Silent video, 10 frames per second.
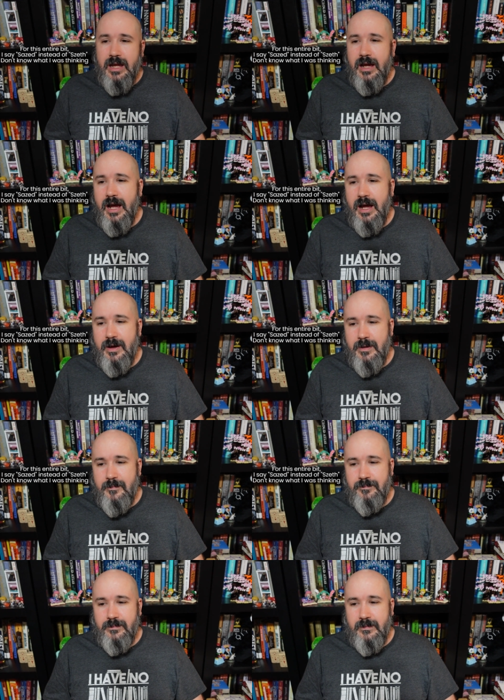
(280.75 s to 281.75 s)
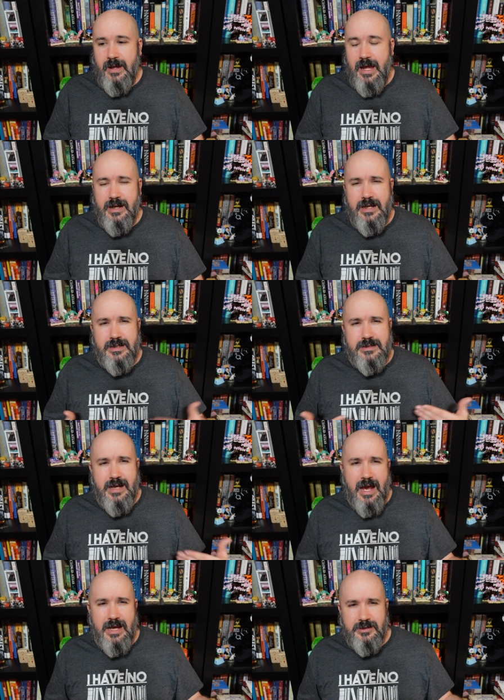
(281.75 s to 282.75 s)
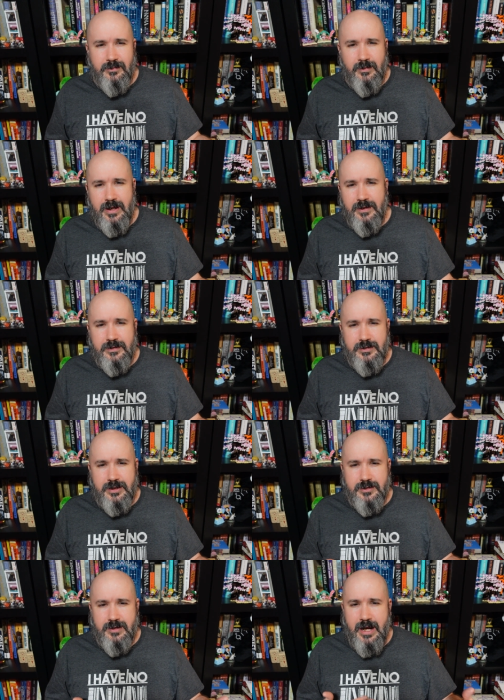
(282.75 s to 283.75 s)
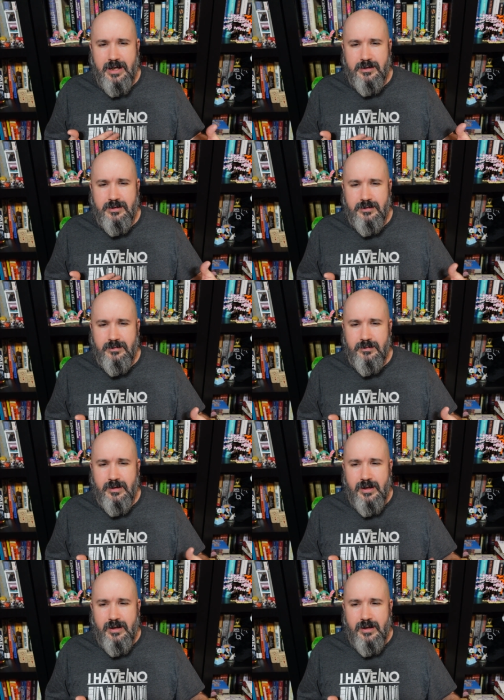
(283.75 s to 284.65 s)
And he's tasked with just trying to